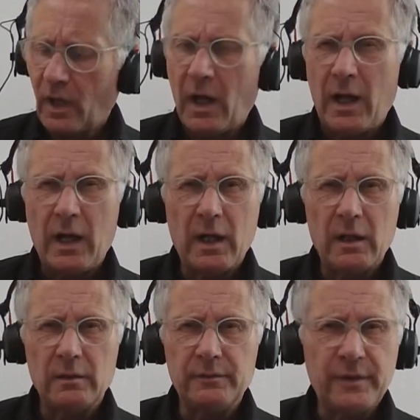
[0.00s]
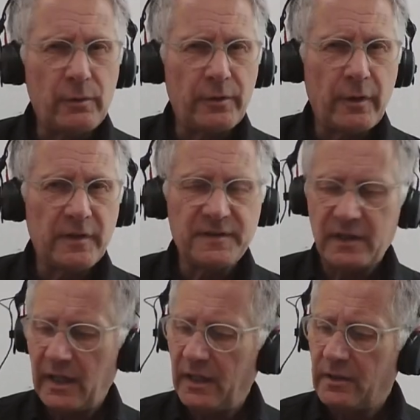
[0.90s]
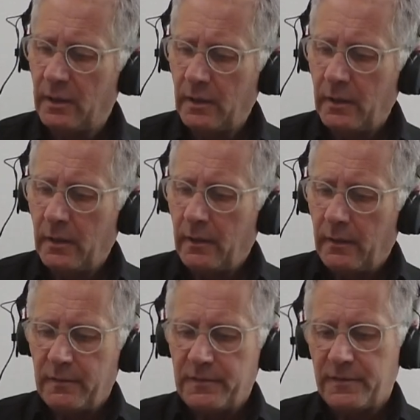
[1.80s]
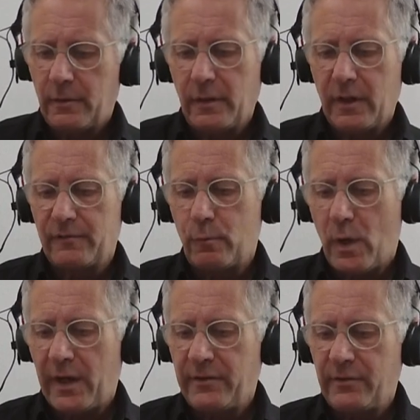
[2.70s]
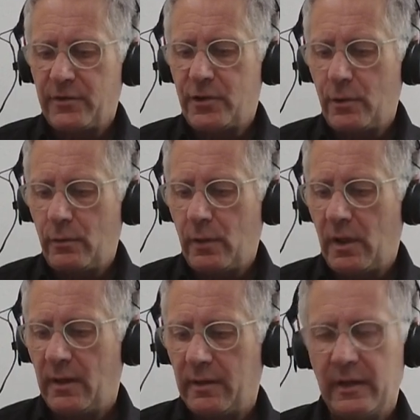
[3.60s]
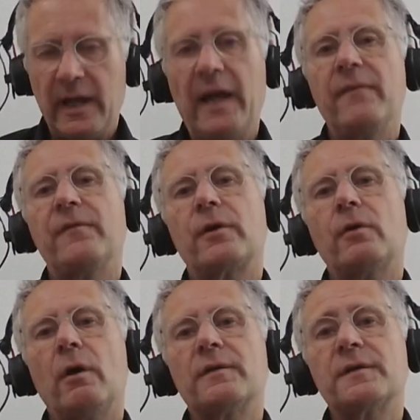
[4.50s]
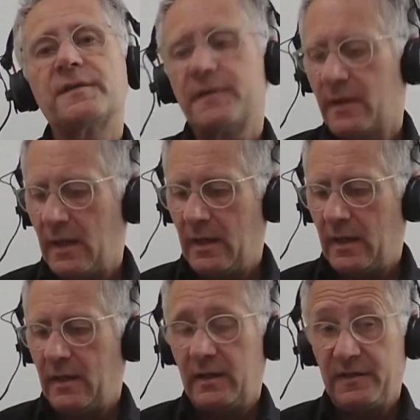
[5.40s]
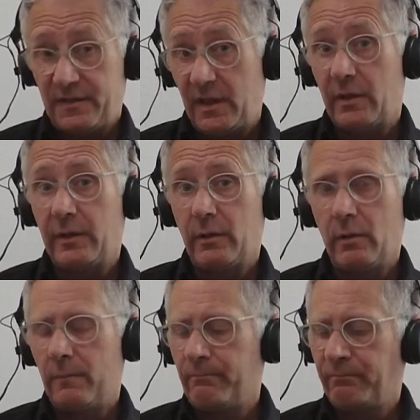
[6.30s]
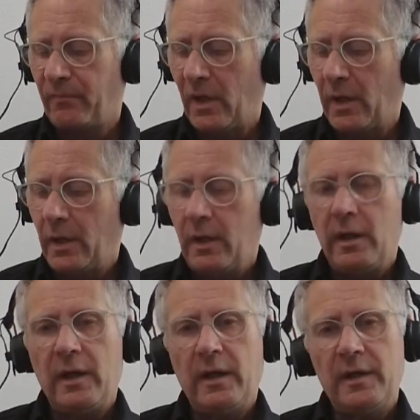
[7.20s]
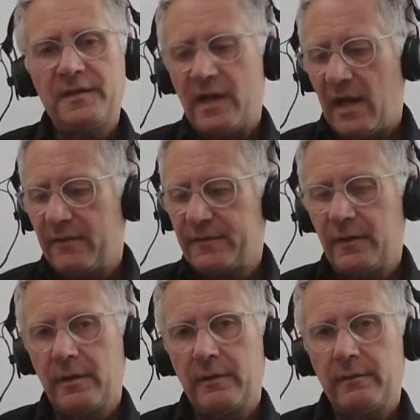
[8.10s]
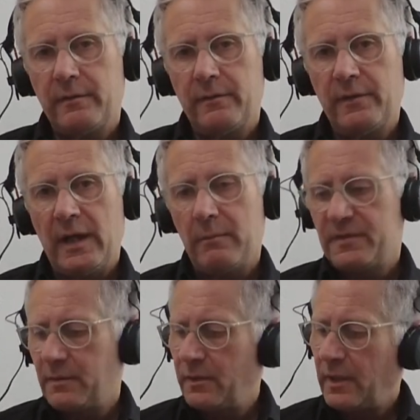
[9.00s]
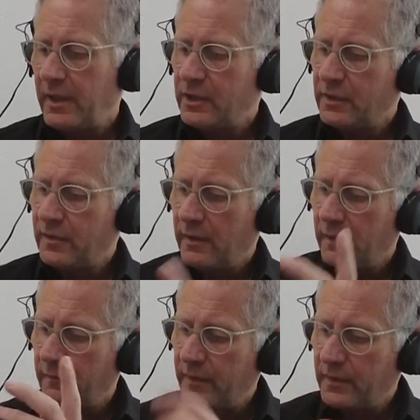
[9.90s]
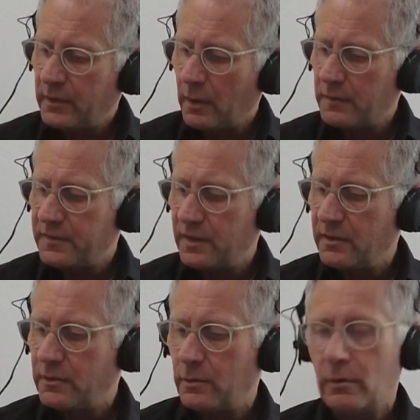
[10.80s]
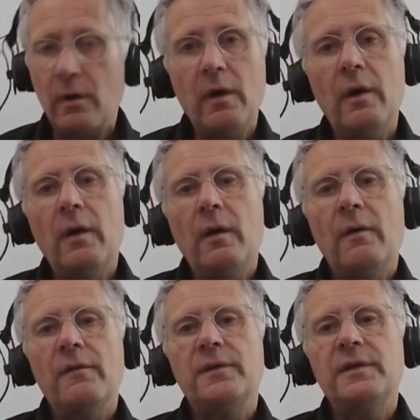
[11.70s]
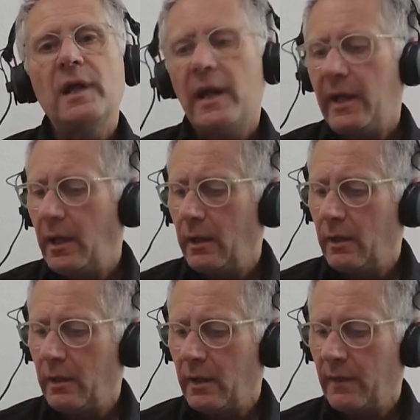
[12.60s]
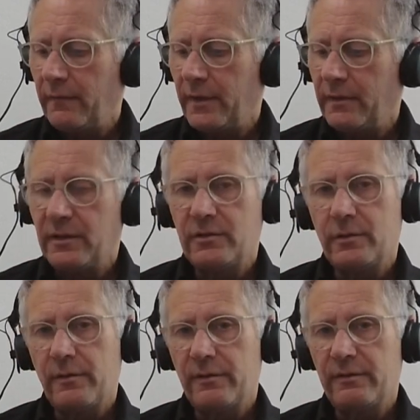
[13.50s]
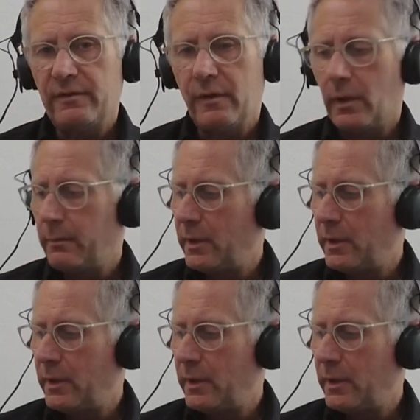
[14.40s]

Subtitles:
no noise gate. So you have 1, 2, and the chorus is stereo. It's after the amp simulation. It goes into the delay and then into the reverb.